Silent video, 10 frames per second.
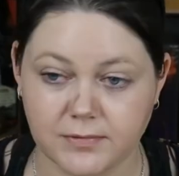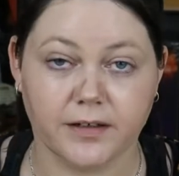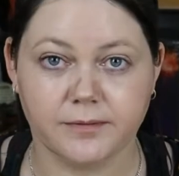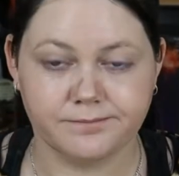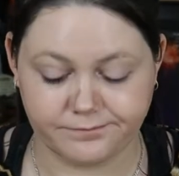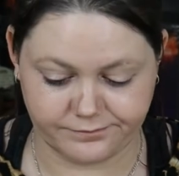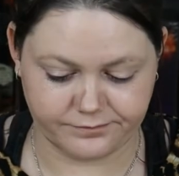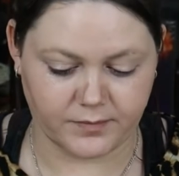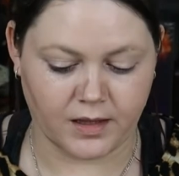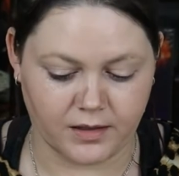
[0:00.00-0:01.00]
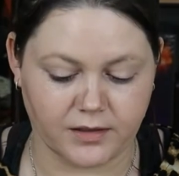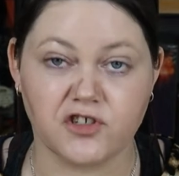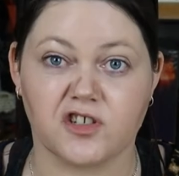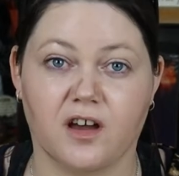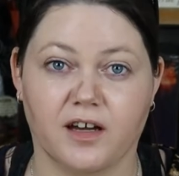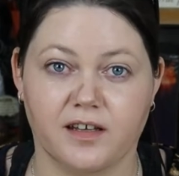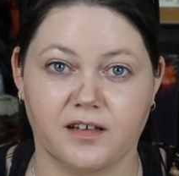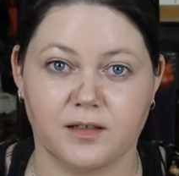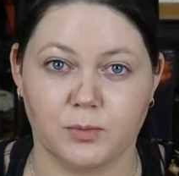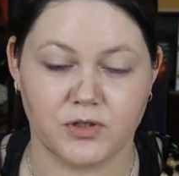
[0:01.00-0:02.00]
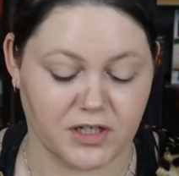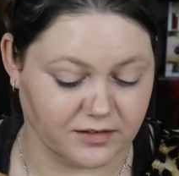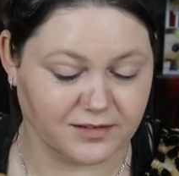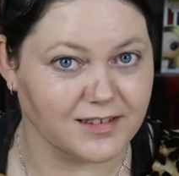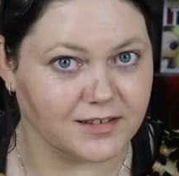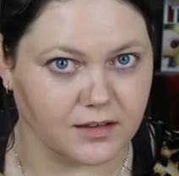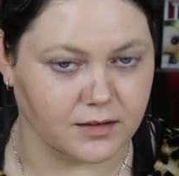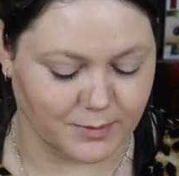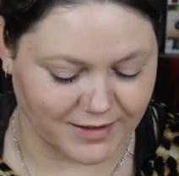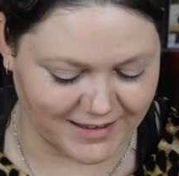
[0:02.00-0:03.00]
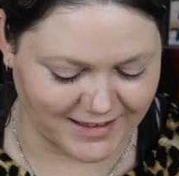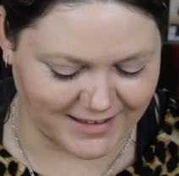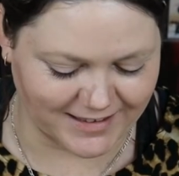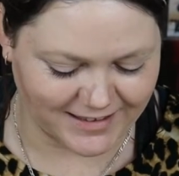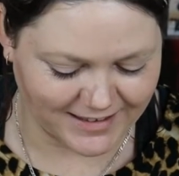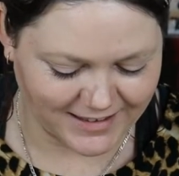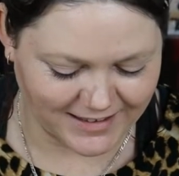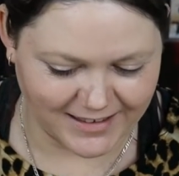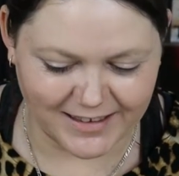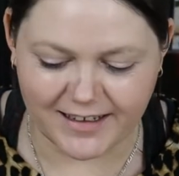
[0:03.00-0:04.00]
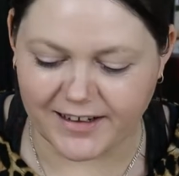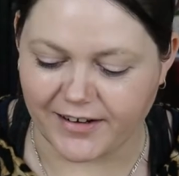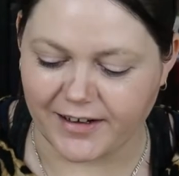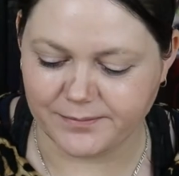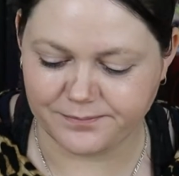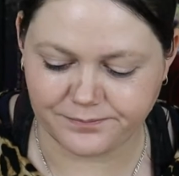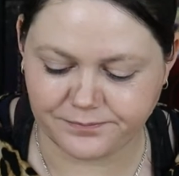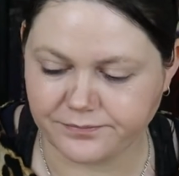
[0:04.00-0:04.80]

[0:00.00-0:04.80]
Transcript: you know, just hide that double chin just a little bit. All right.